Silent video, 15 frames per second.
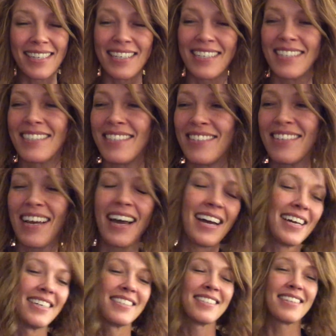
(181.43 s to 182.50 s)
this, you
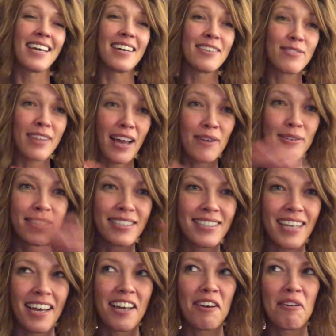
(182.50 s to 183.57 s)
guys. That that was
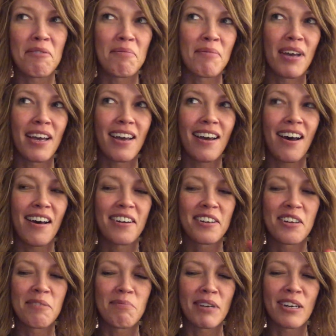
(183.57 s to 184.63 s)
um, a
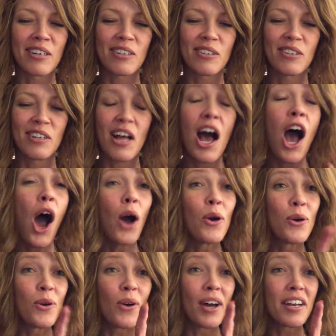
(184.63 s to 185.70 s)
Hanukkah miracle.
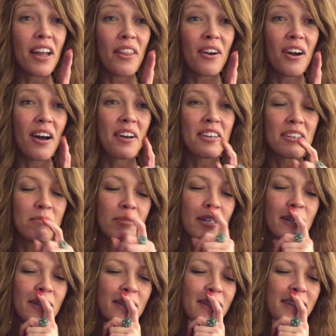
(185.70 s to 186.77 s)
Ooh, another Hanukkah
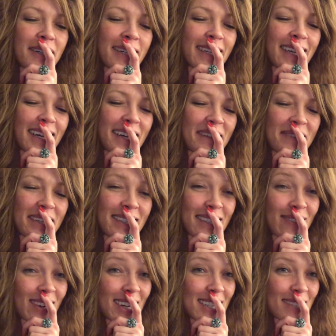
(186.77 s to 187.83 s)
miracle. Um, it's a
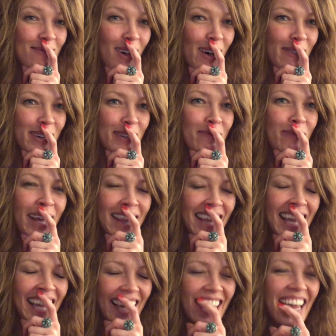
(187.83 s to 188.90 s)
very small one.
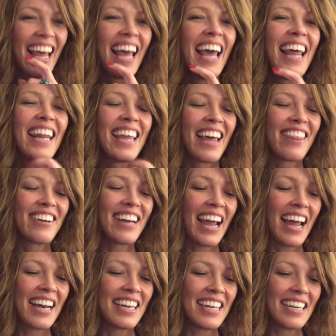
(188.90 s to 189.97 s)
the, the other day,
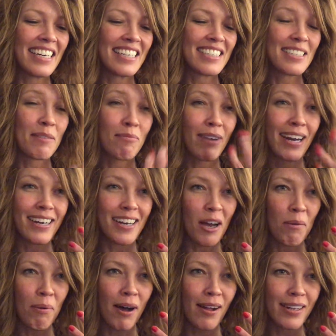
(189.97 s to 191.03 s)
I needed some red
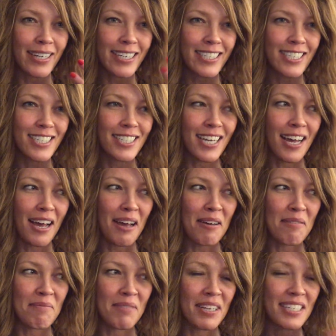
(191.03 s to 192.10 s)
nail polish
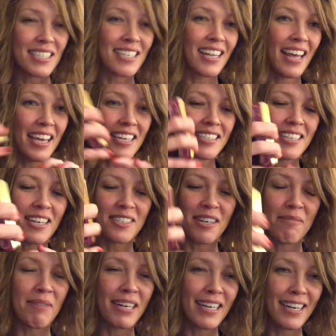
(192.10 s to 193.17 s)
um, to like touch
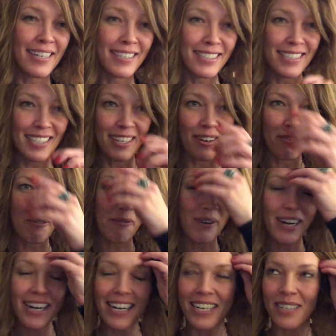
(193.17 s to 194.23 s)
up my nails to go to
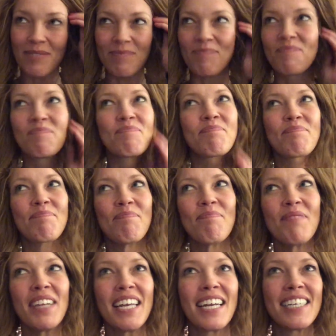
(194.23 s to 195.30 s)
work.
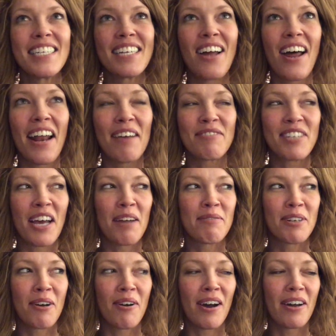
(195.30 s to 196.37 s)
And I did not have time
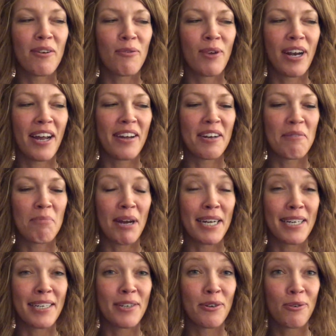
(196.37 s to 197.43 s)
to go out and run out and buy
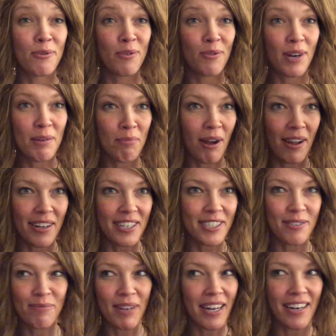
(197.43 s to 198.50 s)
a new red
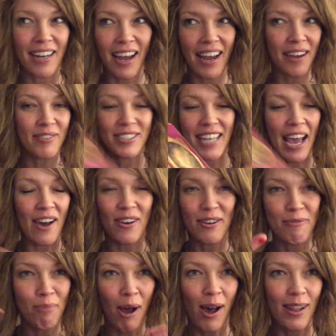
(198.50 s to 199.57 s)
polish. And I was out
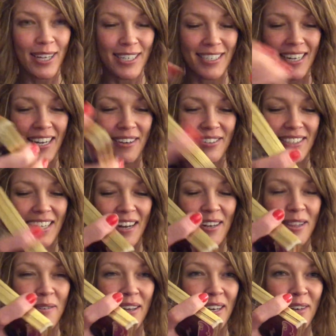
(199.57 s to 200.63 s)
of polish. Like I was down
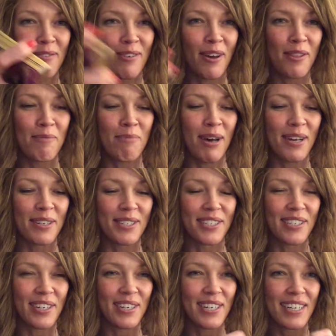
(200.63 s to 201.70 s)
at the end of all the bottles,
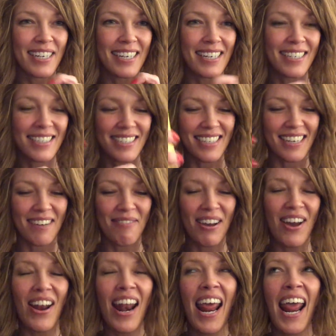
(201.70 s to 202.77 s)
so I couldn't get it to come
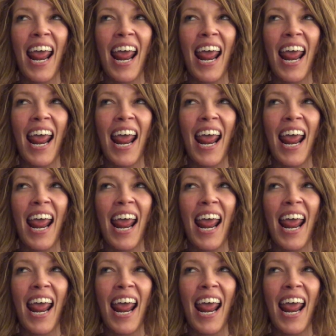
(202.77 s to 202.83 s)
out.